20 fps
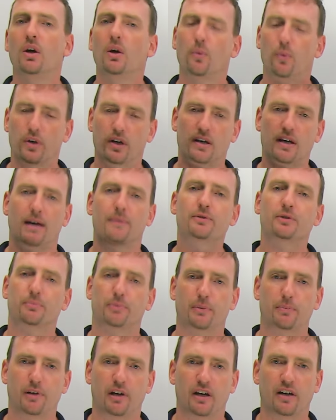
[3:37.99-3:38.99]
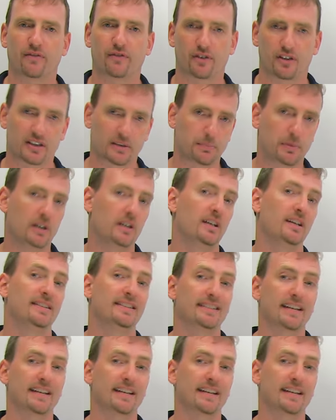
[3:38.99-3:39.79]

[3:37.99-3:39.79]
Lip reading: when it comes to preparing for the speaking